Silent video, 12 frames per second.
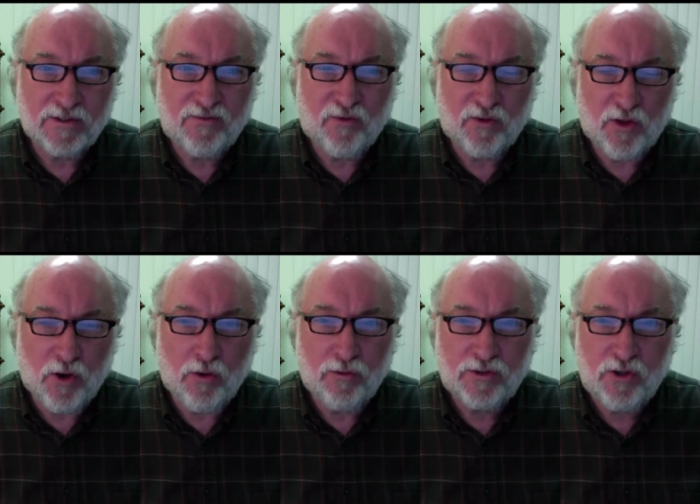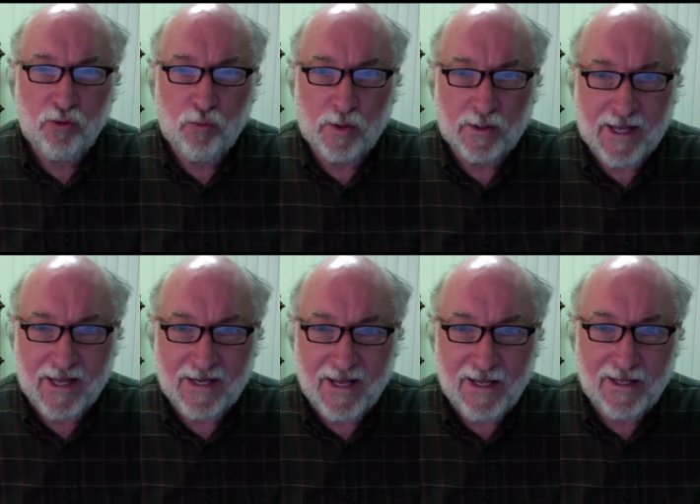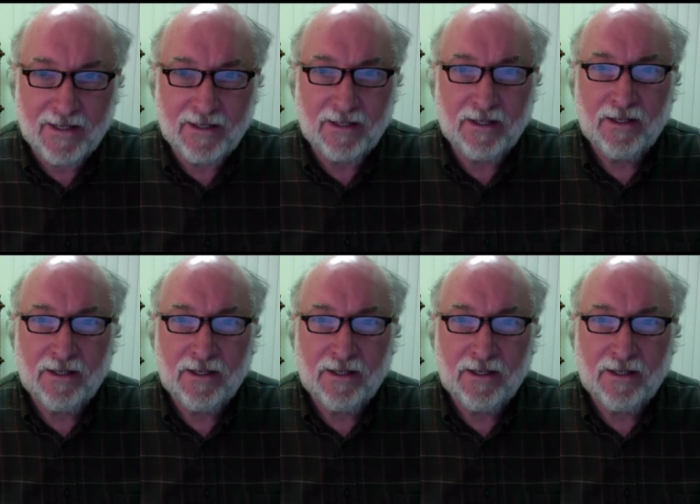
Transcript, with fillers: for those who will get in